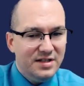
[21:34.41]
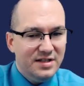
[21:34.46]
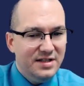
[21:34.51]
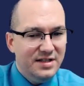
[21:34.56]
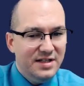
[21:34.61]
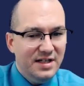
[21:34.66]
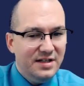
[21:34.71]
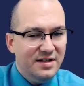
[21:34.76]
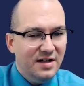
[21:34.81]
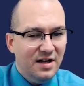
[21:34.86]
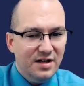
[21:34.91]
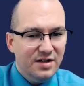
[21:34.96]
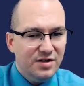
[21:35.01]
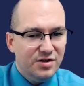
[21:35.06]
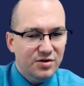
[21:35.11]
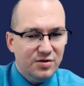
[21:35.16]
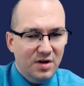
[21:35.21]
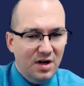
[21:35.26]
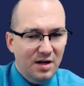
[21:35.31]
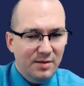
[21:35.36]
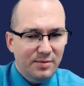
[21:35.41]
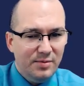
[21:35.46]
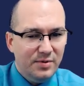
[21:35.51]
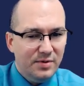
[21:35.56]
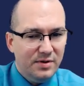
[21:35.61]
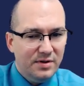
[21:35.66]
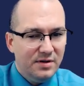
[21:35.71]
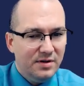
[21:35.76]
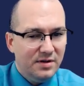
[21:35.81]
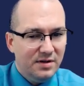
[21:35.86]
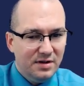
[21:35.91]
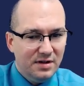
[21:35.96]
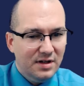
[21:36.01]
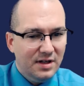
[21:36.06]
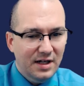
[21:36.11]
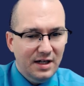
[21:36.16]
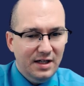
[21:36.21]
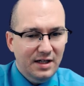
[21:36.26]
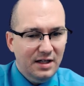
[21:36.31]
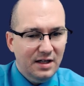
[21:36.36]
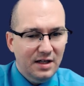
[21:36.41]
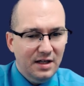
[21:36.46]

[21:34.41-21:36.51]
did not drop. Okay.